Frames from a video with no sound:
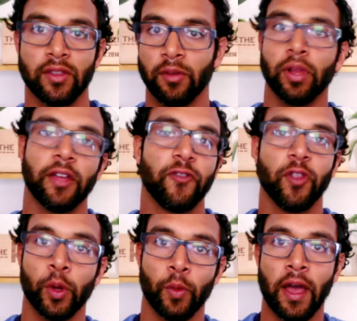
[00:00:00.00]
the blood
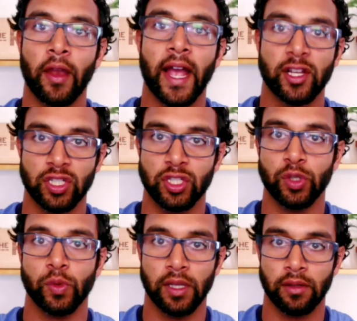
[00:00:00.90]
flowing without actually
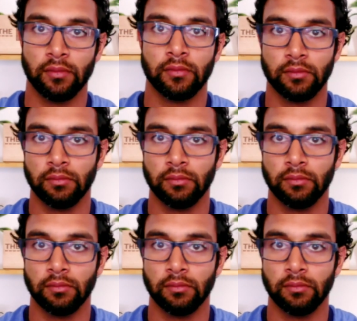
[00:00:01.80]
doing